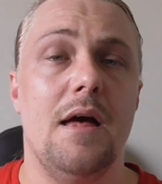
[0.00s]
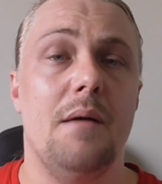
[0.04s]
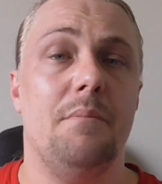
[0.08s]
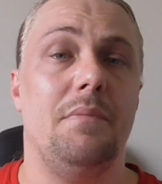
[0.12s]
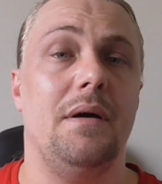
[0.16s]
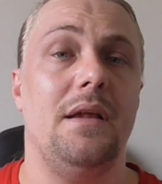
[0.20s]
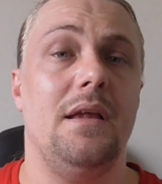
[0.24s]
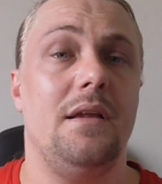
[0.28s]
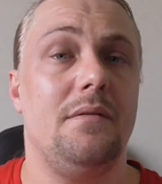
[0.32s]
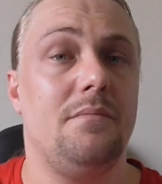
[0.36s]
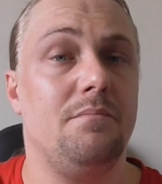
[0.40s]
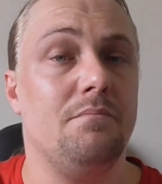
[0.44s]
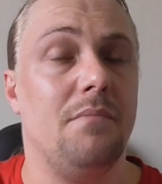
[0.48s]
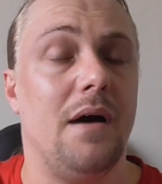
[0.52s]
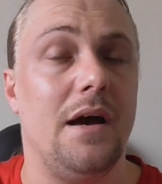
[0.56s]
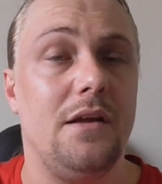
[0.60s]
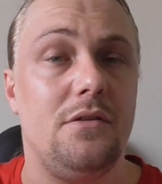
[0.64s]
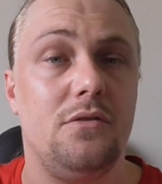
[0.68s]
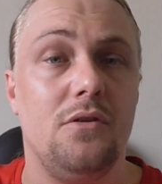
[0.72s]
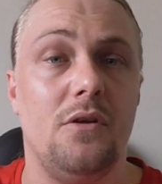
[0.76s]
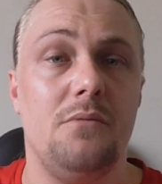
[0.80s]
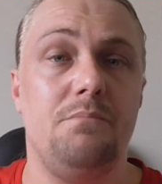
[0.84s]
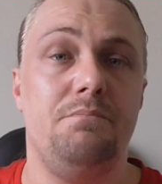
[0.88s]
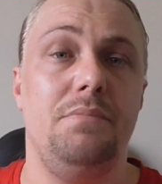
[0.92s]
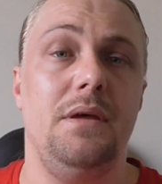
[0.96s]
but it
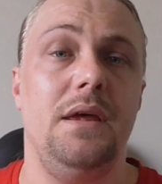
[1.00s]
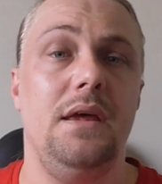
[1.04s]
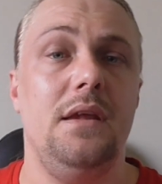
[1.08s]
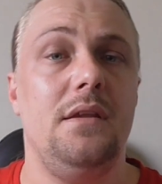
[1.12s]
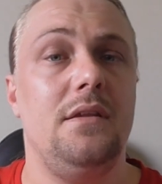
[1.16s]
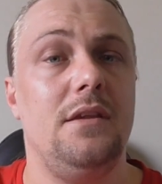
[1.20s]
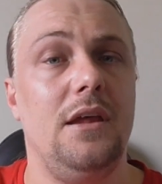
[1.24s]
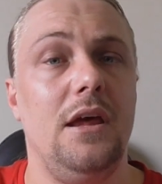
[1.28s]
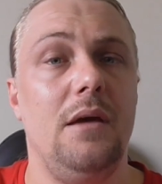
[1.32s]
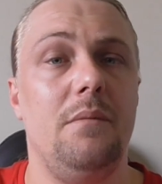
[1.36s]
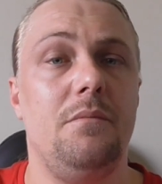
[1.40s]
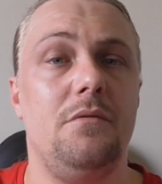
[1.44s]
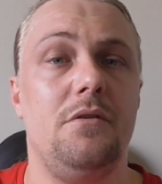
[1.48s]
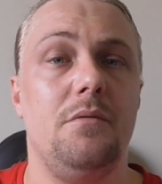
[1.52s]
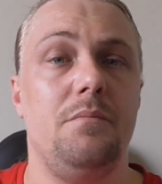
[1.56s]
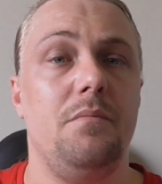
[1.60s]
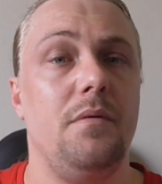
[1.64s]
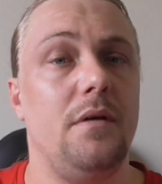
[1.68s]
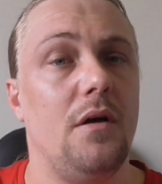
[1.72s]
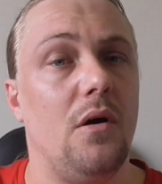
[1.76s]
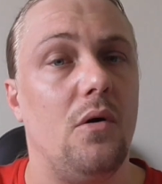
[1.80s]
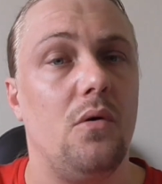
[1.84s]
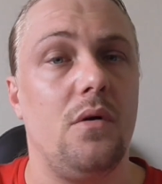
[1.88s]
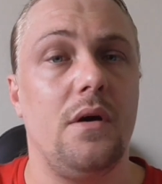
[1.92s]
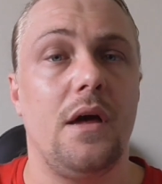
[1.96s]
might not be deemed
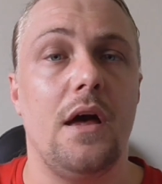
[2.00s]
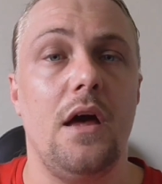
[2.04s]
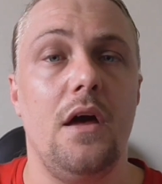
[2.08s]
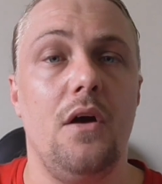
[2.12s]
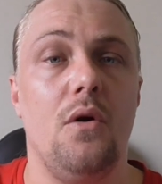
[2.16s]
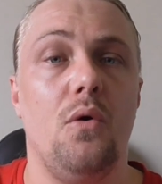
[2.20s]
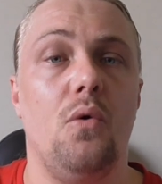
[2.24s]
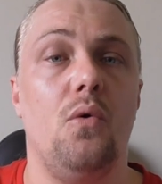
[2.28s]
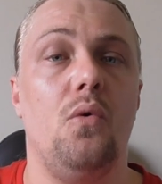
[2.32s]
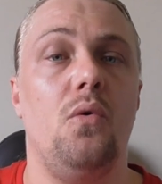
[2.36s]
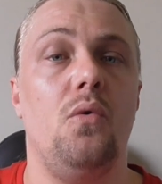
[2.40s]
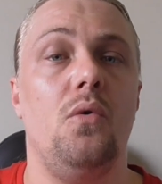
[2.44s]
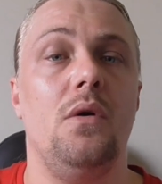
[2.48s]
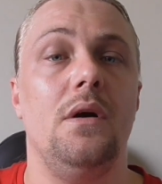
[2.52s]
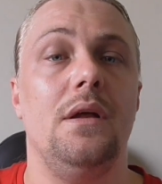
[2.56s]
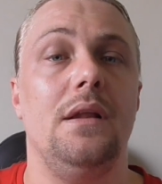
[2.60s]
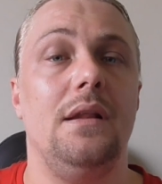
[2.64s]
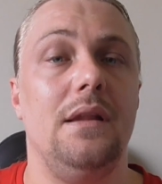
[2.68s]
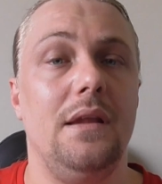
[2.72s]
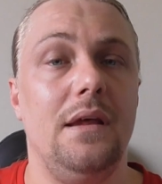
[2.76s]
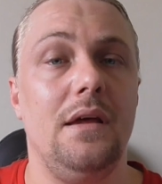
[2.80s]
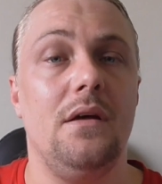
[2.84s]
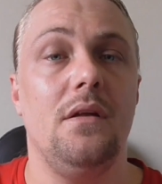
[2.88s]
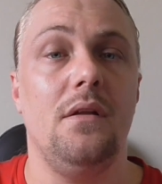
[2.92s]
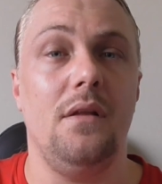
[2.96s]
okay or
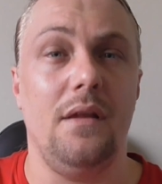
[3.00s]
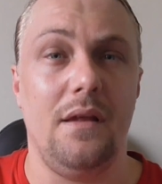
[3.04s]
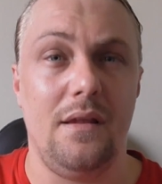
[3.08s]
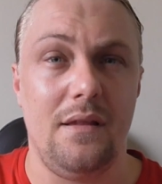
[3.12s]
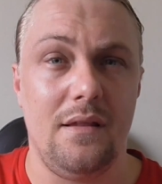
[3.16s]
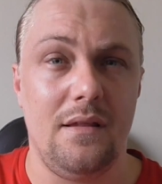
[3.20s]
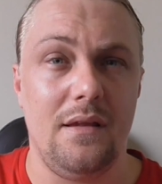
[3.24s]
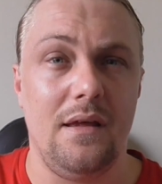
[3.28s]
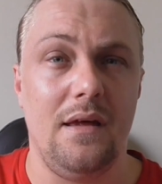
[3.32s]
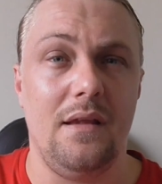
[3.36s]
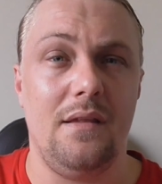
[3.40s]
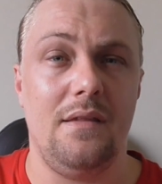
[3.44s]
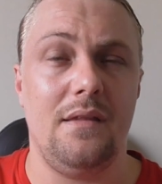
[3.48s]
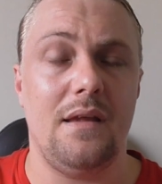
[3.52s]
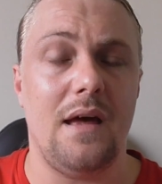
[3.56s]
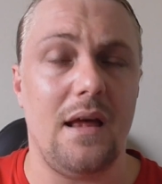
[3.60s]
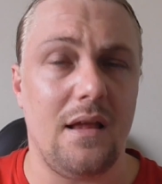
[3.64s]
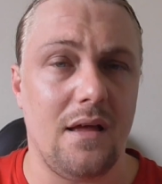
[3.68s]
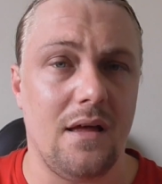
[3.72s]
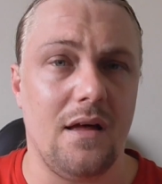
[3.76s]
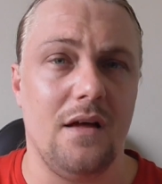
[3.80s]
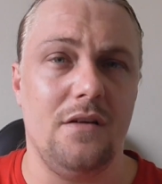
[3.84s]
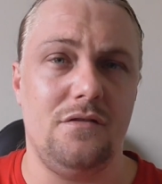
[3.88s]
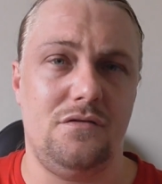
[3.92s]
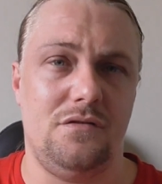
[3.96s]
legal in
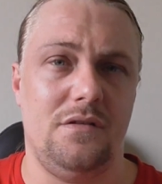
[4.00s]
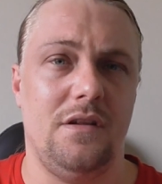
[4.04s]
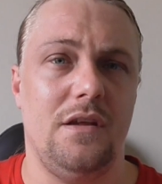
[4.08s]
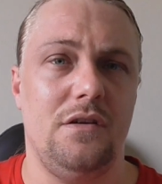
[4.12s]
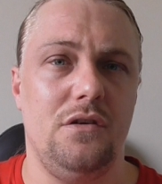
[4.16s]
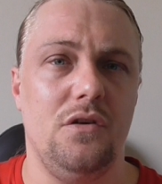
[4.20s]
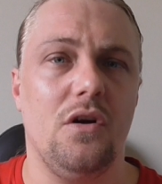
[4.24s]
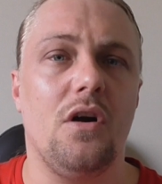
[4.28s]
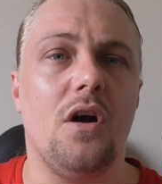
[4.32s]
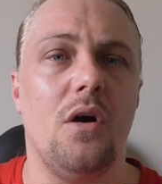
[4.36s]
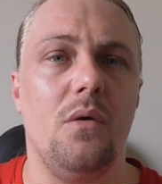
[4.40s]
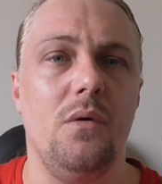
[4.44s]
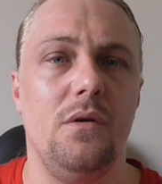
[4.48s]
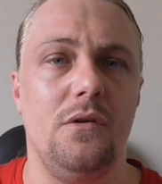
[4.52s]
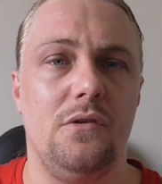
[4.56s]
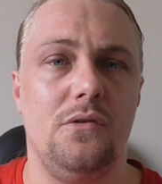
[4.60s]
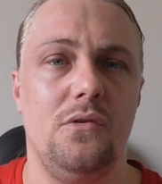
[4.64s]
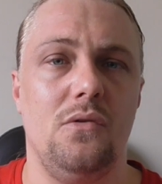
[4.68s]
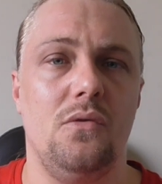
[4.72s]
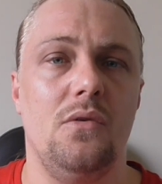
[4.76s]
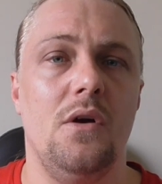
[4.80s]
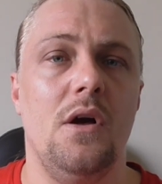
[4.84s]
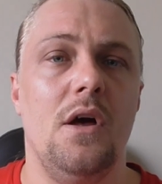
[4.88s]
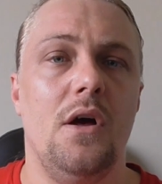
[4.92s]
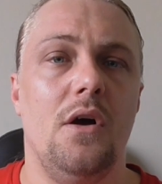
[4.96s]
that country that you're going
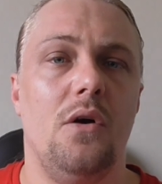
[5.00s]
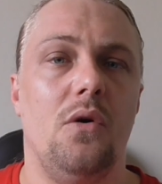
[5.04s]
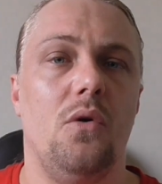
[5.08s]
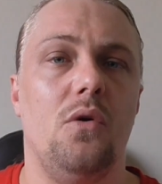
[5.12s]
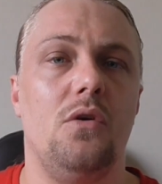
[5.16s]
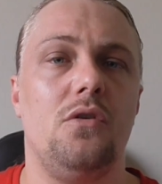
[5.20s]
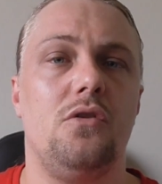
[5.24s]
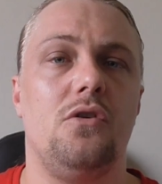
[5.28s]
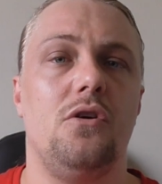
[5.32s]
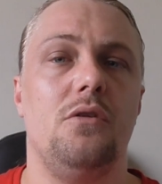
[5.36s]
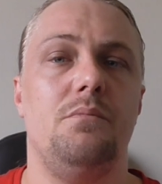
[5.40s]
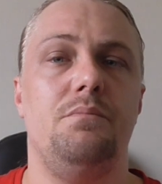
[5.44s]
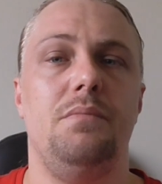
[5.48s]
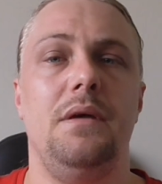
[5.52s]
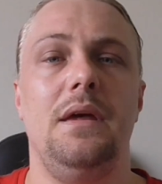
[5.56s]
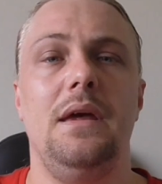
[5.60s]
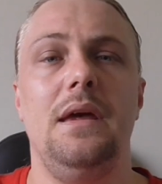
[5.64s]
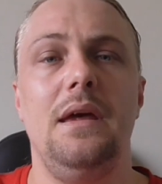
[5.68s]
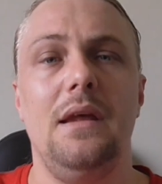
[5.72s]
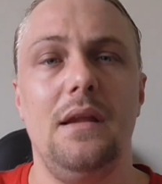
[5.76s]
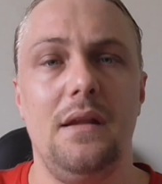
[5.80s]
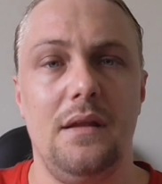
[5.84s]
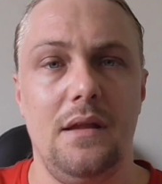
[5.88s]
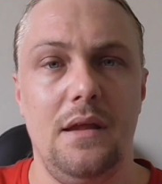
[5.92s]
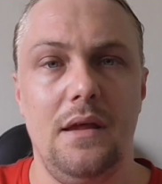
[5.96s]
to, or it could
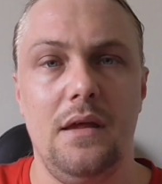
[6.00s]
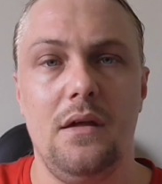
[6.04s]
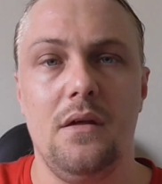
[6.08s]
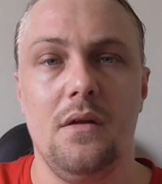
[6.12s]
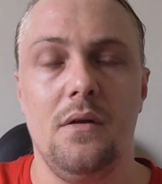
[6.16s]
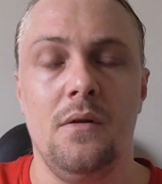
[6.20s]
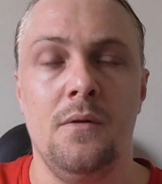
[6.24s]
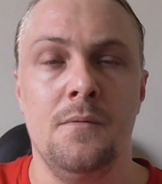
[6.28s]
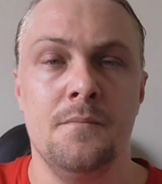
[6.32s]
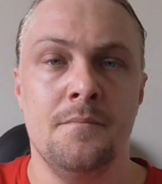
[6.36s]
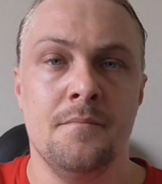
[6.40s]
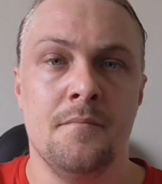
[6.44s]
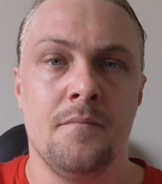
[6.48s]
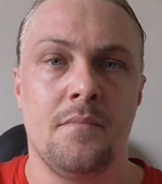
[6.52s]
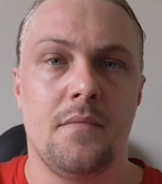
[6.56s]
be illegal,